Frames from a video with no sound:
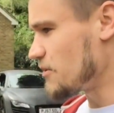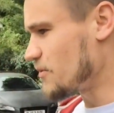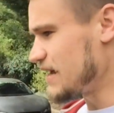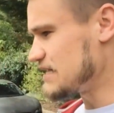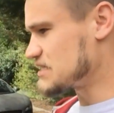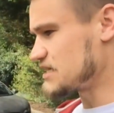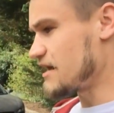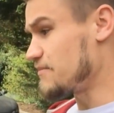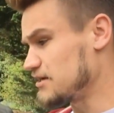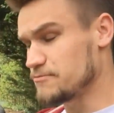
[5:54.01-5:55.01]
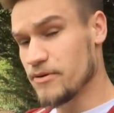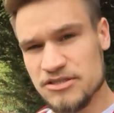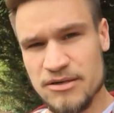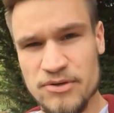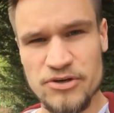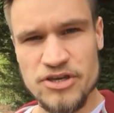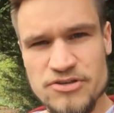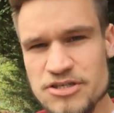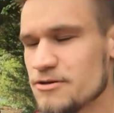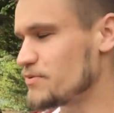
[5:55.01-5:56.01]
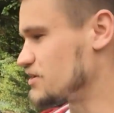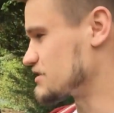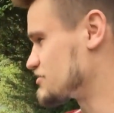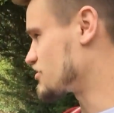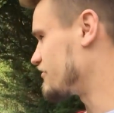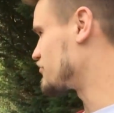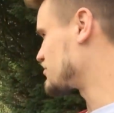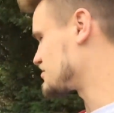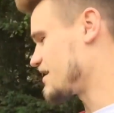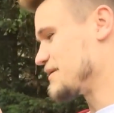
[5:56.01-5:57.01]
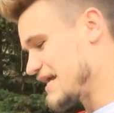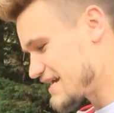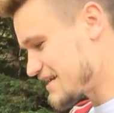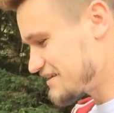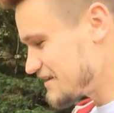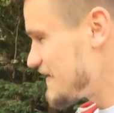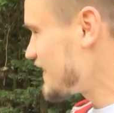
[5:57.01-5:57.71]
which I suppose I'm not used to because I drive all the time in England.